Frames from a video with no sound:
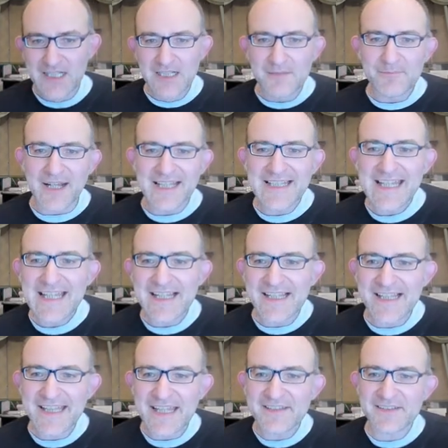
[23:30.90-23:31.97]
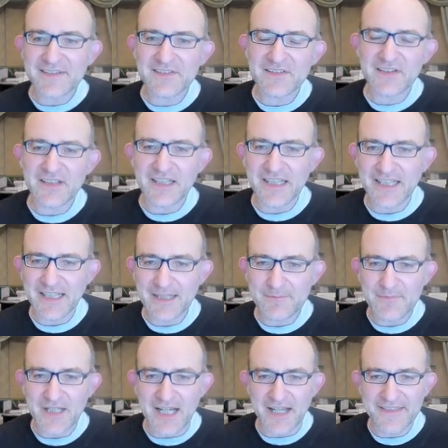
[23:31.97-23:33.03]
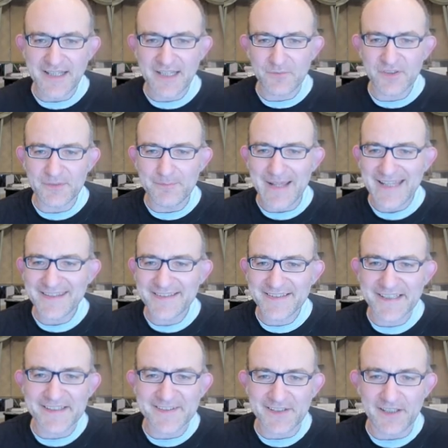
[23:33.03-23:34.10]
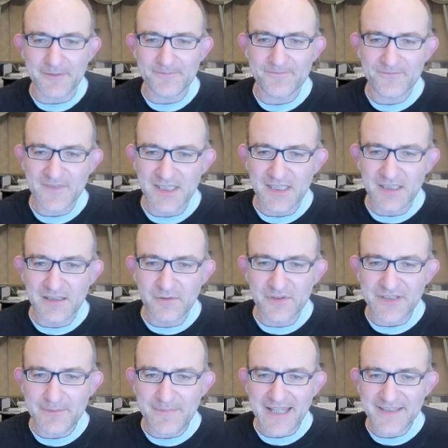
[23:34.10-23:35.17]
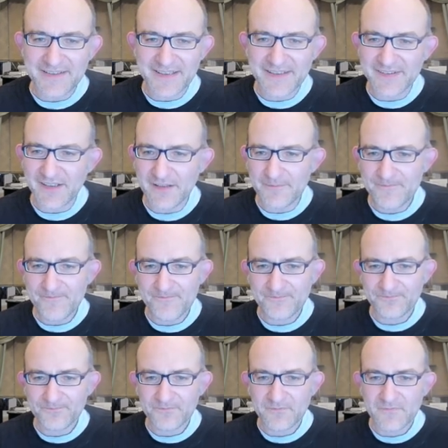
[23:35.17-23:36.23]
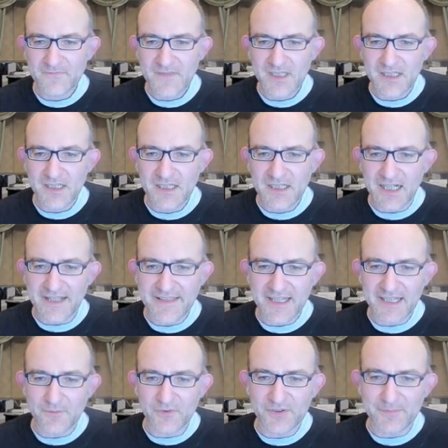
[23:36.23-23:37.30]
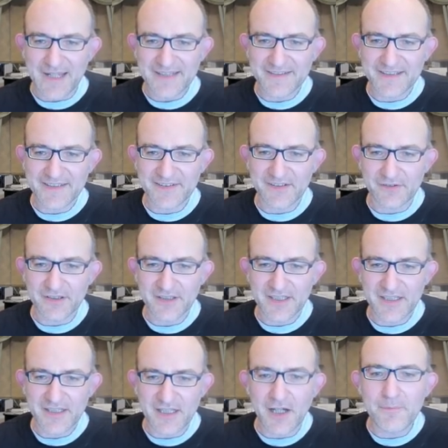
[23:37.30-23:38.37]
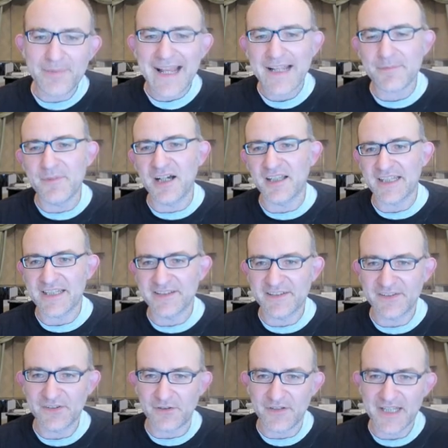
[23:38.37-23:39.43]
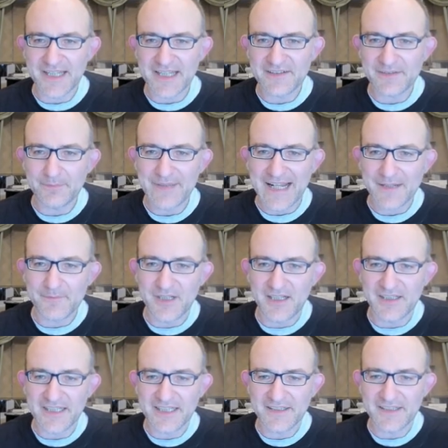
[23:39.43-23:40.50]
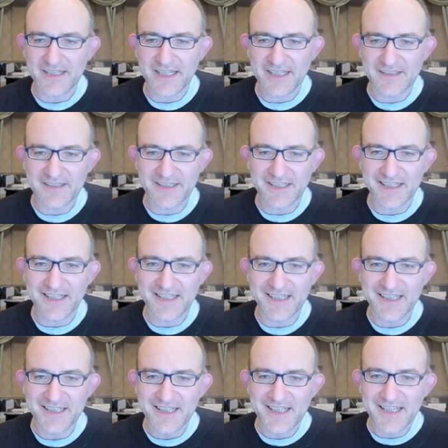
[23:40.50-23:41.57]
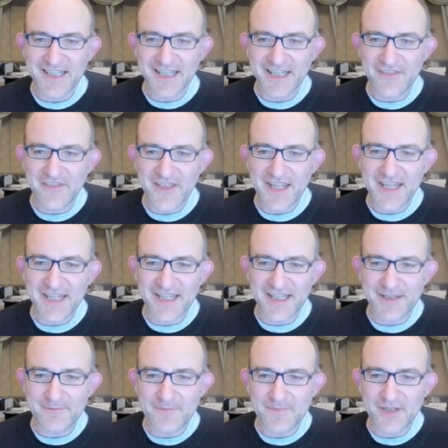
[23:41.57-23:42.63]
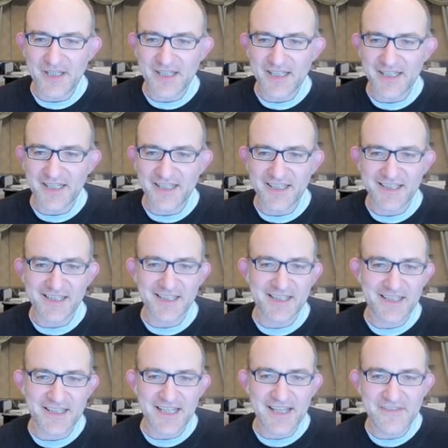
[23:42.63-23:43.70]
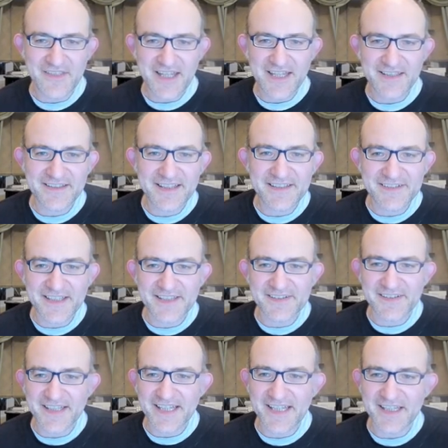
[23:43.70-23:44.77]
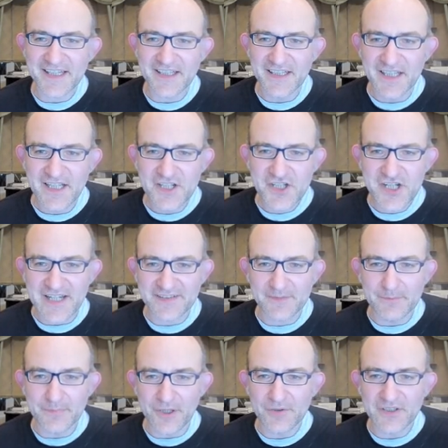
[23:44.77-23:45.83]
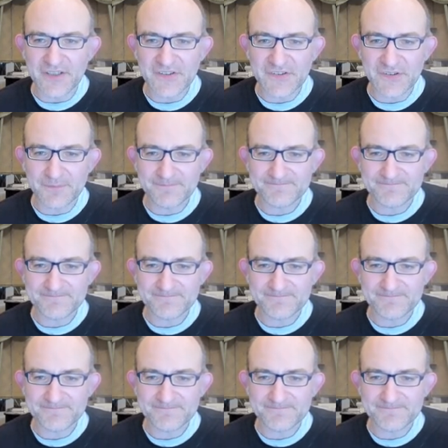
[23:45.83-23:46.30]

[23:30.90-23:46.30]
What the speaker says: Lila against I think it was Mantissa. Was it Mantissa? I think it was Mantissa. Oh, Black Marlin, sorry, against Black Marlin in the TCEC chess bonus.